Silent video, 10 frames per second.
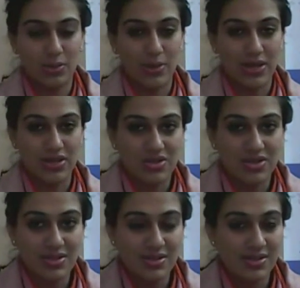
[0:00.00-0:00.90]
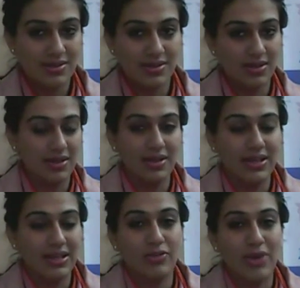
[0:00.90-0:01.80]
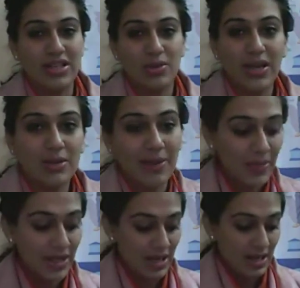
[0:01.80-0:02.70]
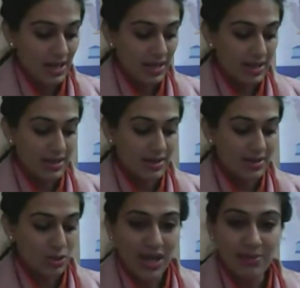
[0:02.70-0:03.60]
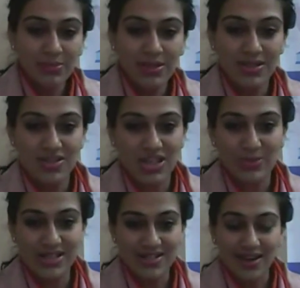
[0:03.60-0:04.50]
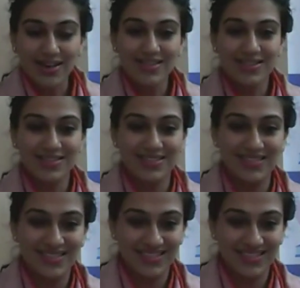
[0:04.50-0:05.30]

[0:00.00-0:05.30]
questions right away with ma'am. So ma'am, shall we start?